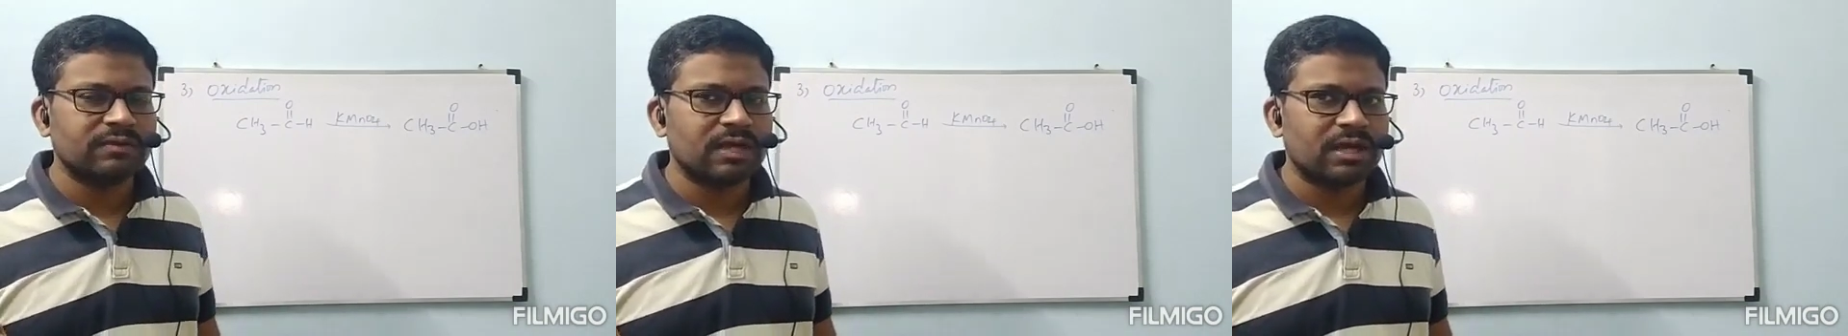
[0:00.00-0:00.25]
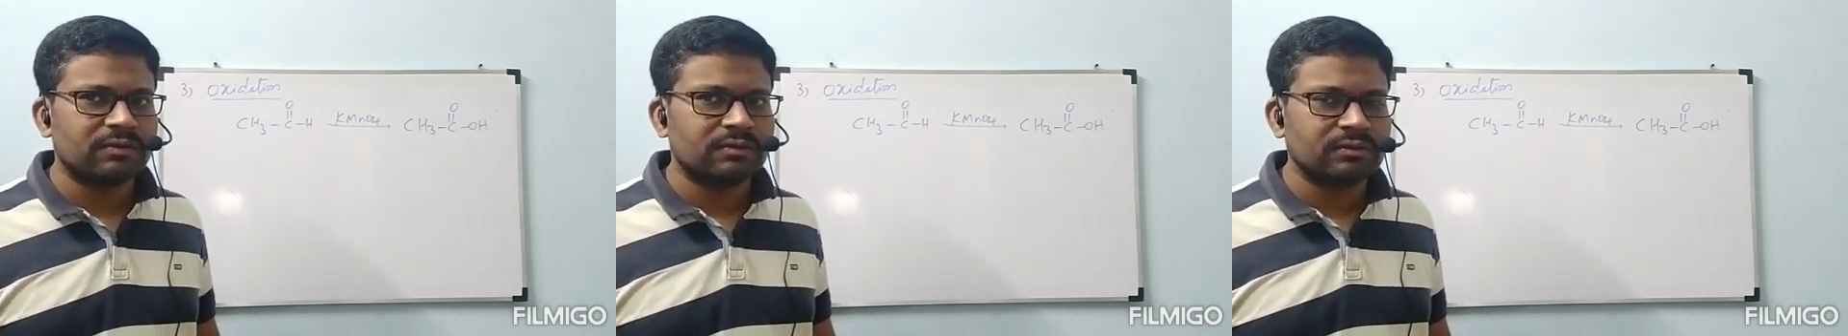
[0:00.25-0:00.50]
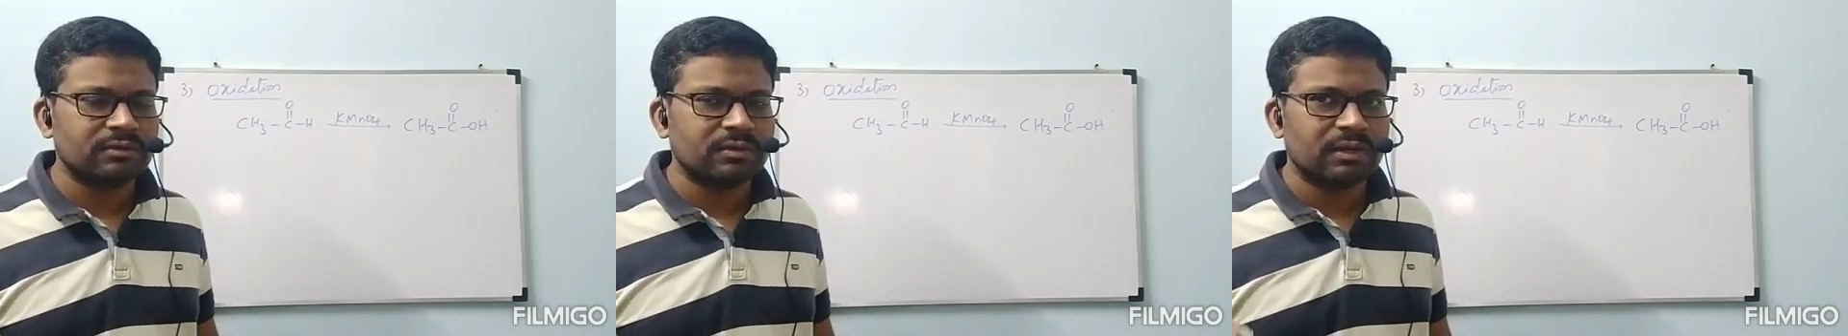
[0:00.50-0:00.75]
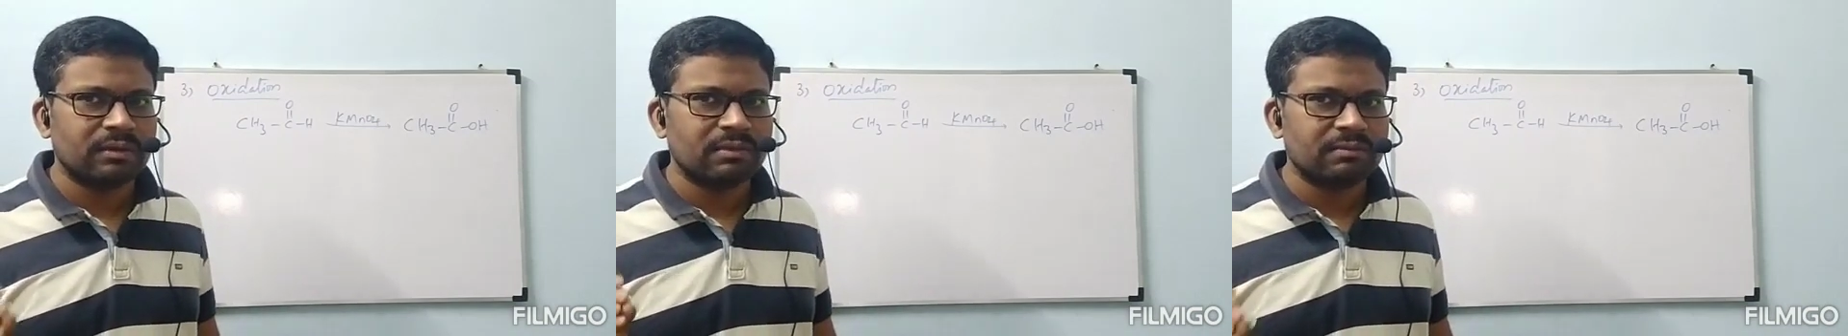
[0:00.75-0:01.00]
we have to
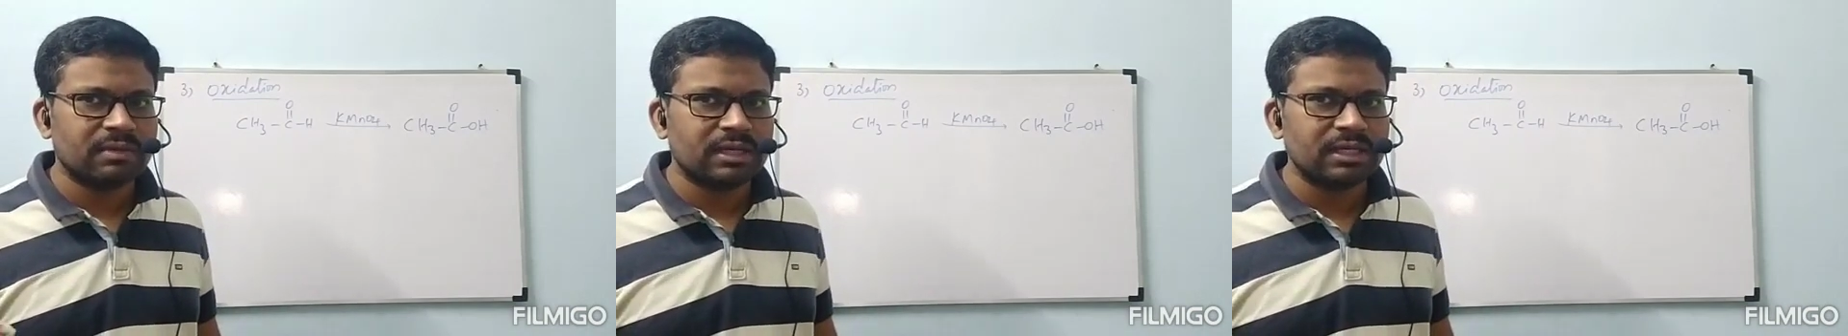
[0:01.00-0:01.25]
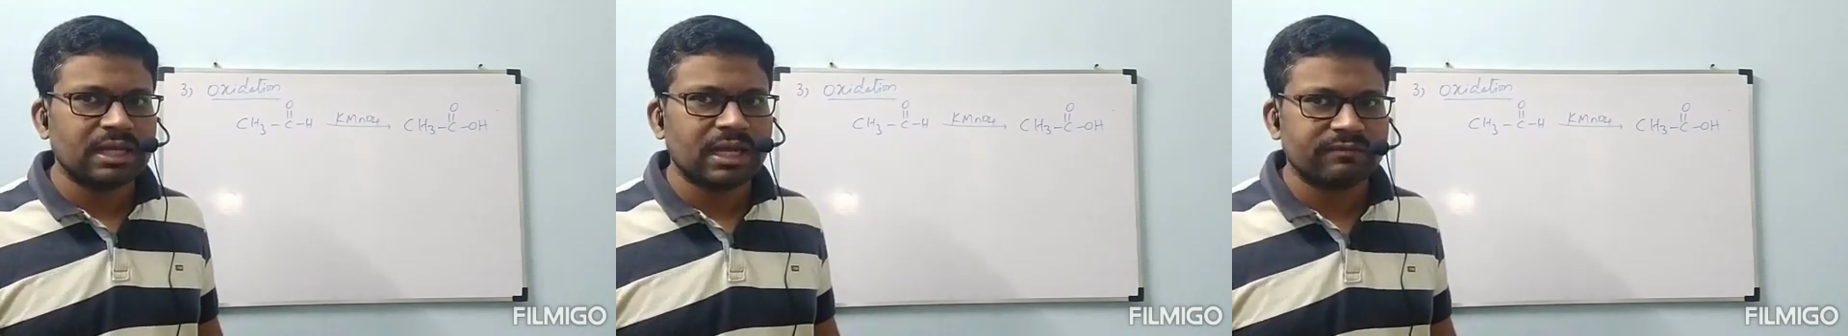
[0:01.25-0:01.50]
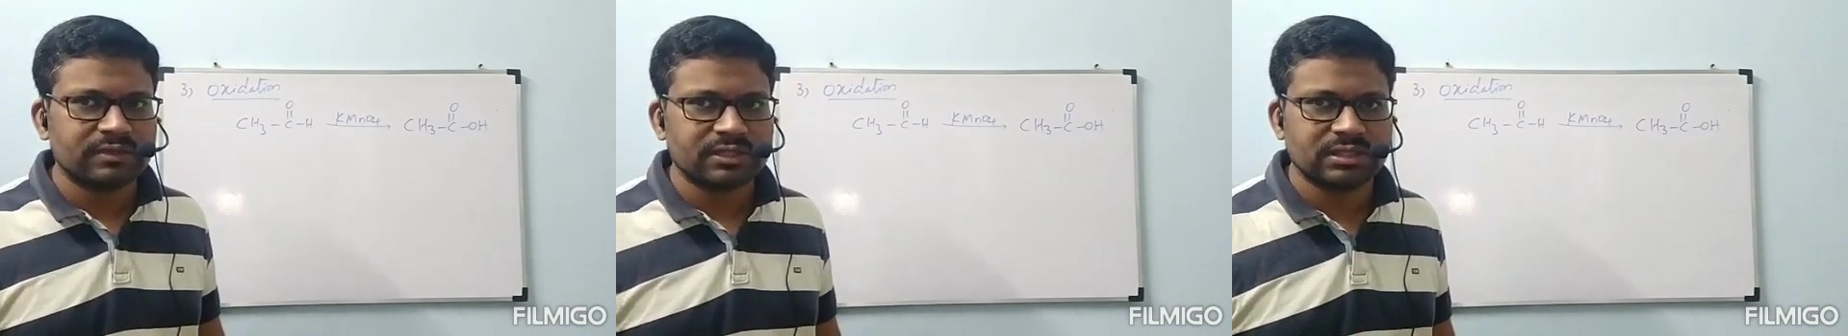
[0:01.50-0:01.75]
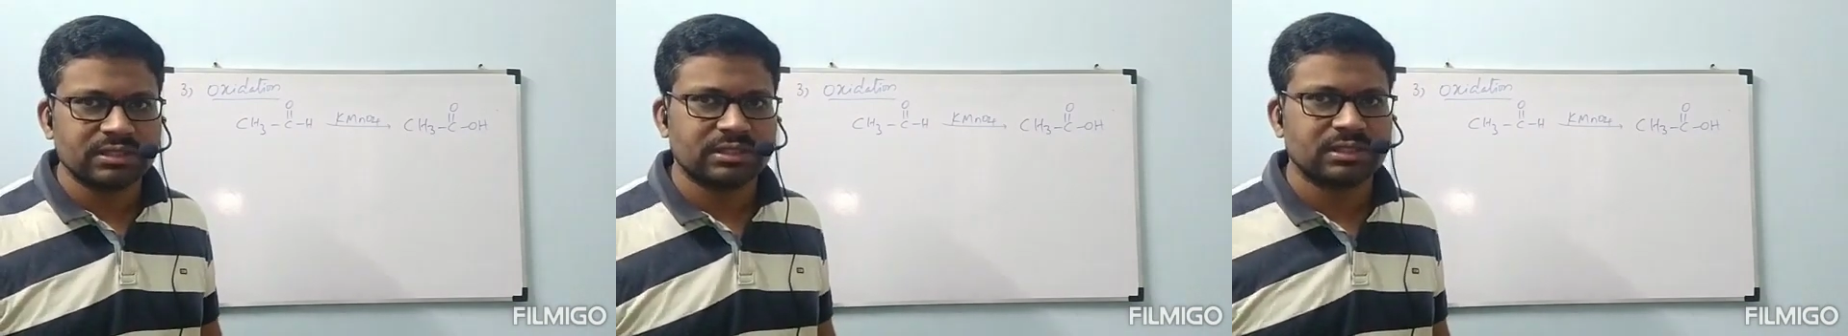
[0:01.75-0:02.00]
remember in
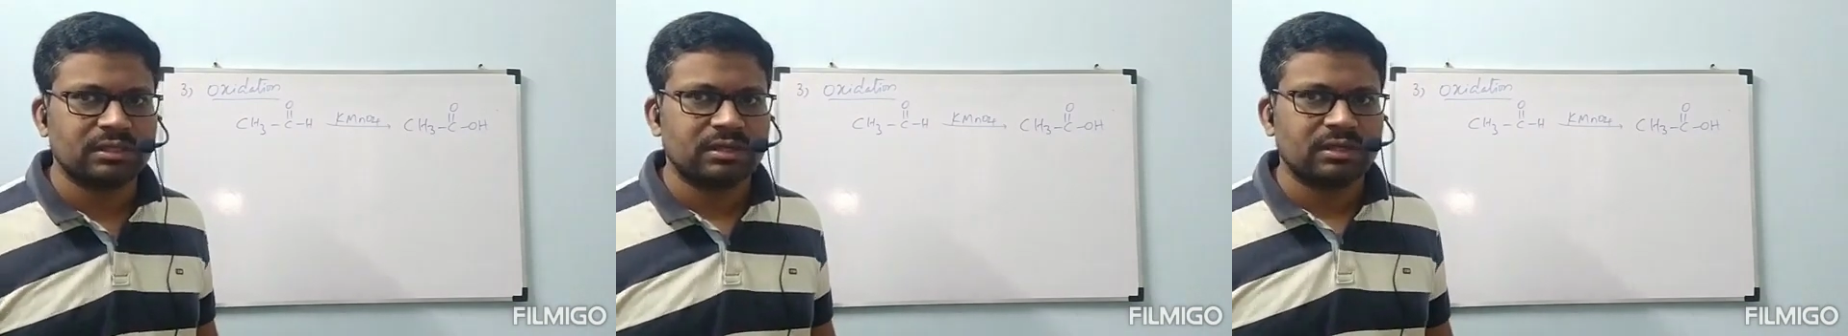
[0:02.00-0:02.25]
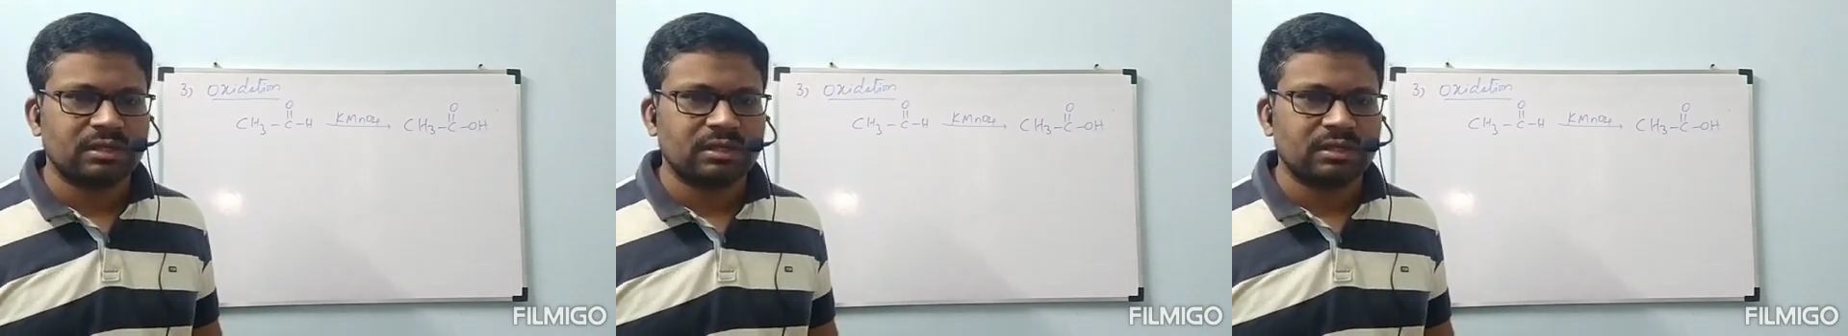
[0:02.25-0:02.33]
conversions.